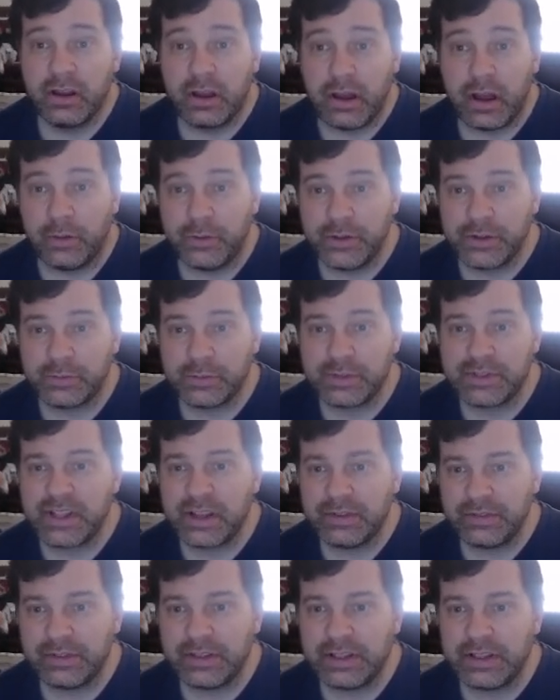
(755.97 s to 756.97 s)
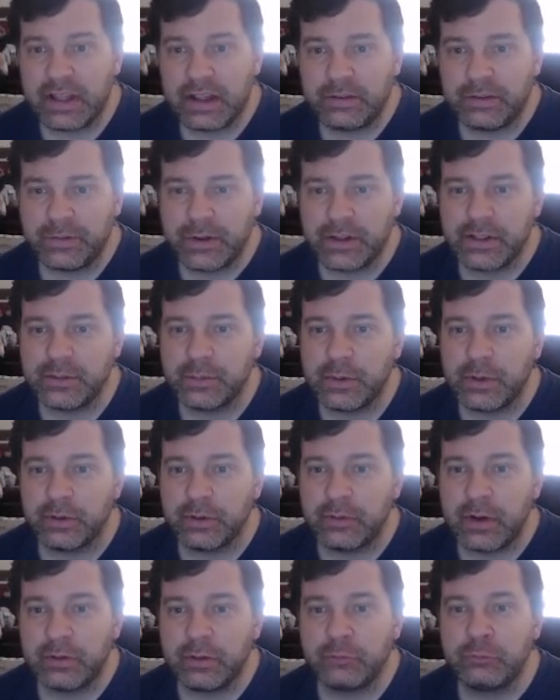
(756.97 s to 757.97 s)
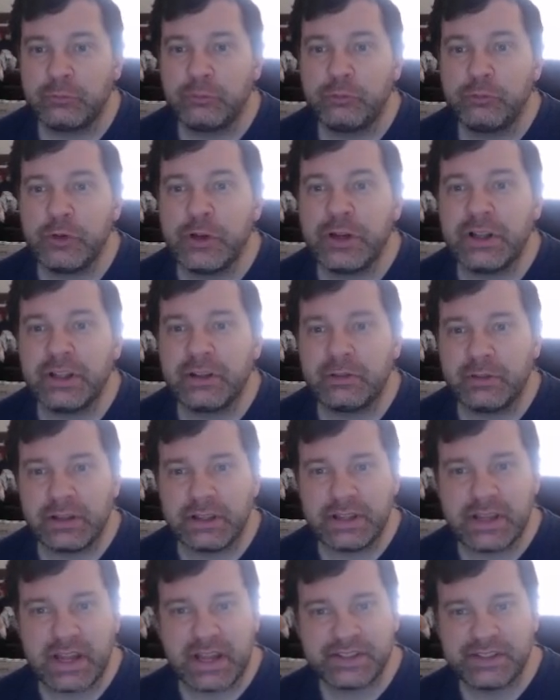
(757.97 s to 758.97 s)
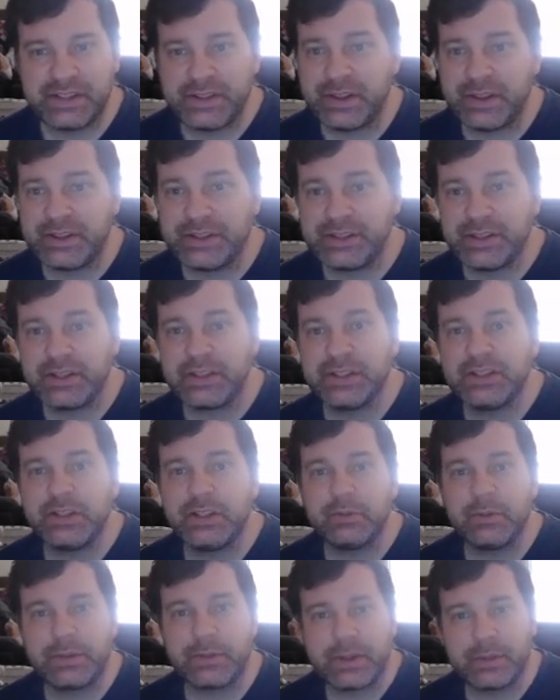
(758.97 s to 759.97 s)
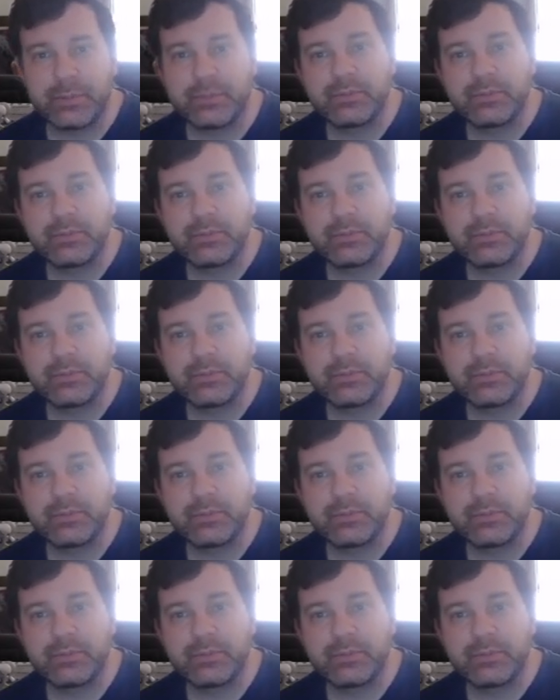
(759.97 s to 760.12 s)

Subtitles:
This was definitely a lot of fun to build around. Really nasty things you can do with him.